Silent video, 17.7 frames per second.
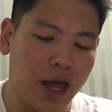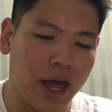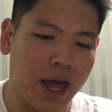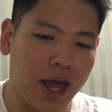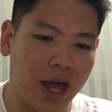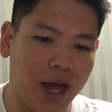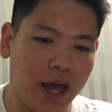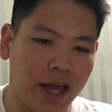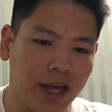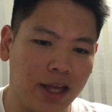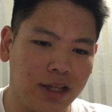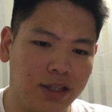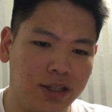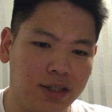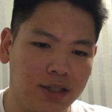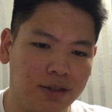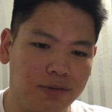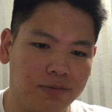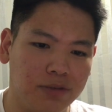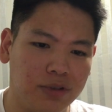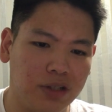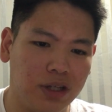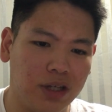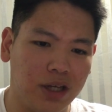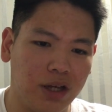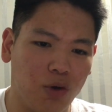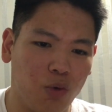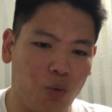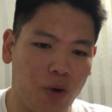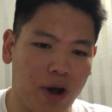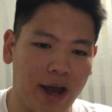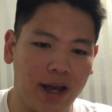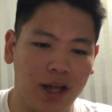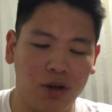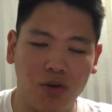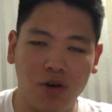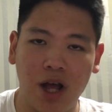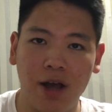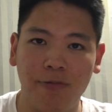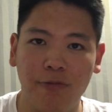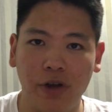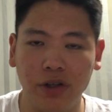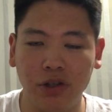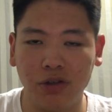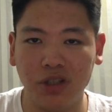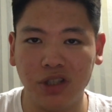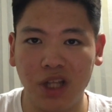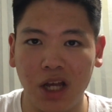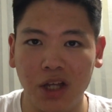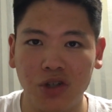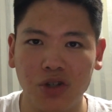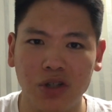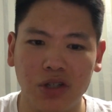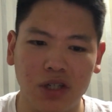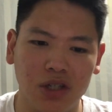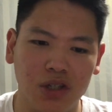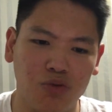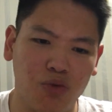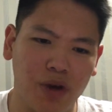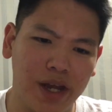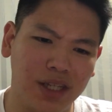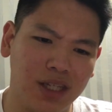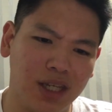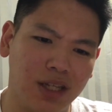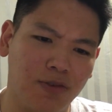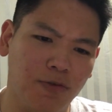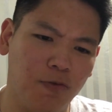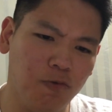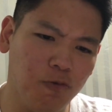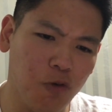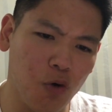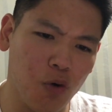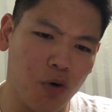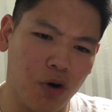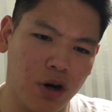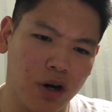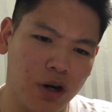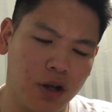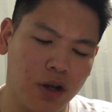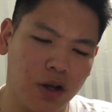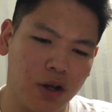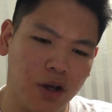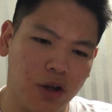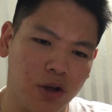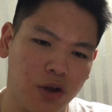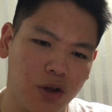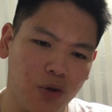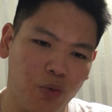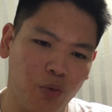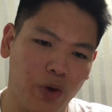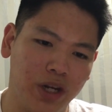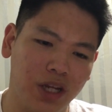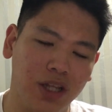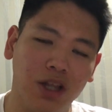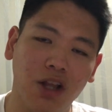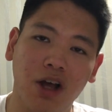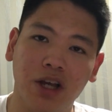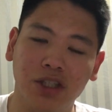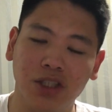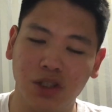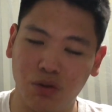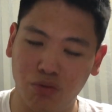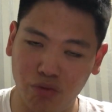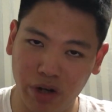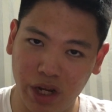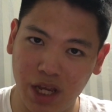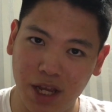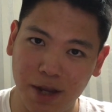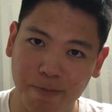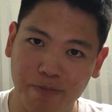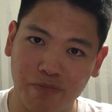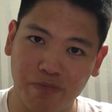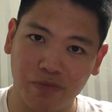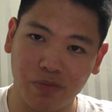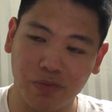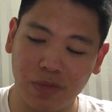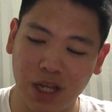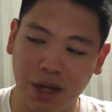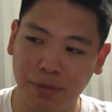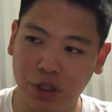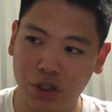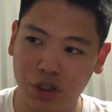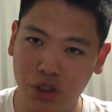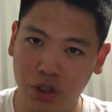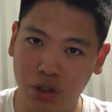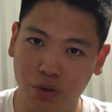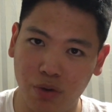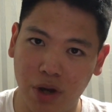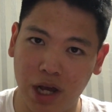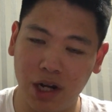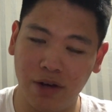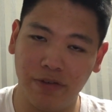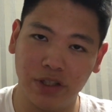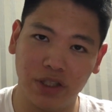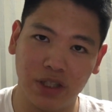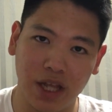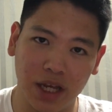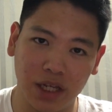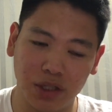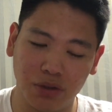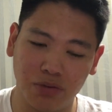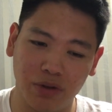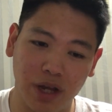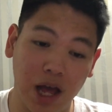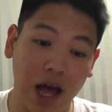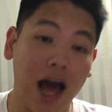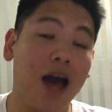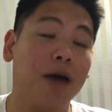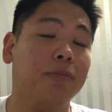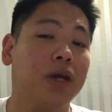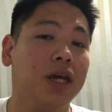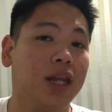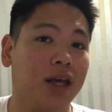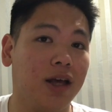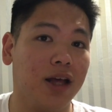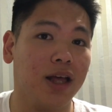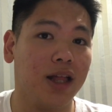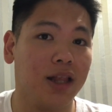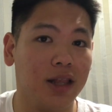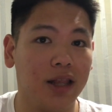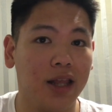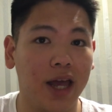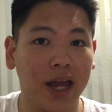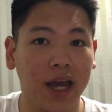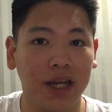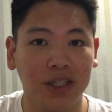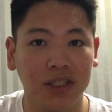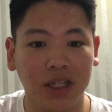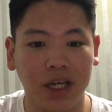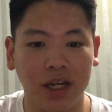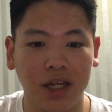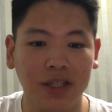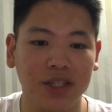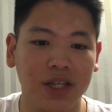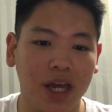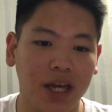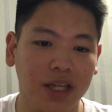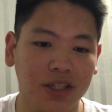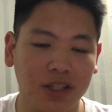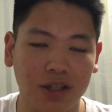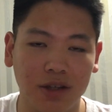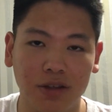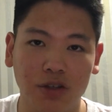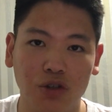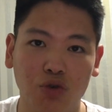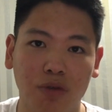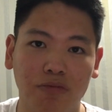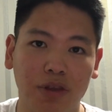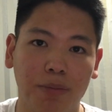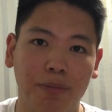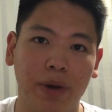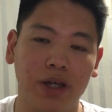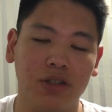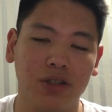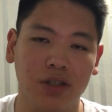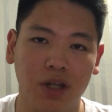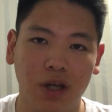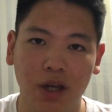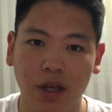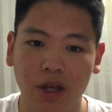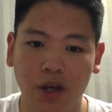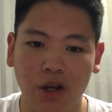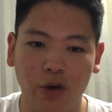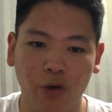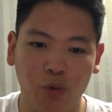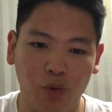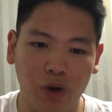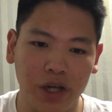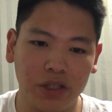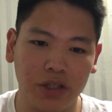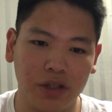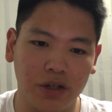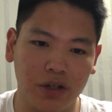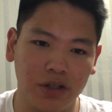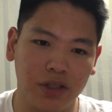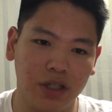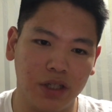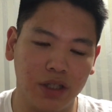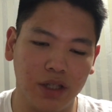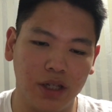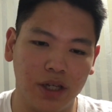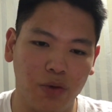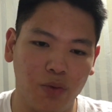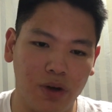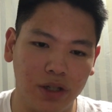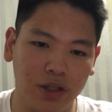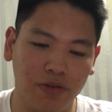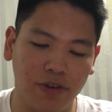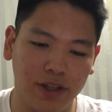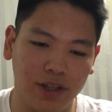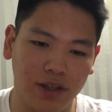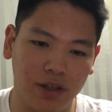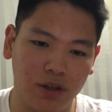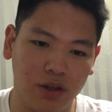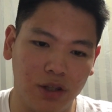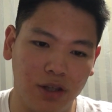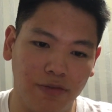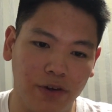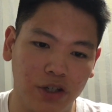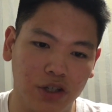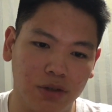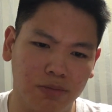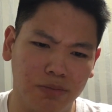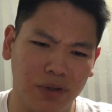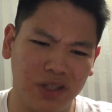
And while Rafael Dos Nachos is ranked at 4. When he lost 2 out of his last 3. I mean, like I said, it's against the 2 of the best wrestlers in the welterweight division.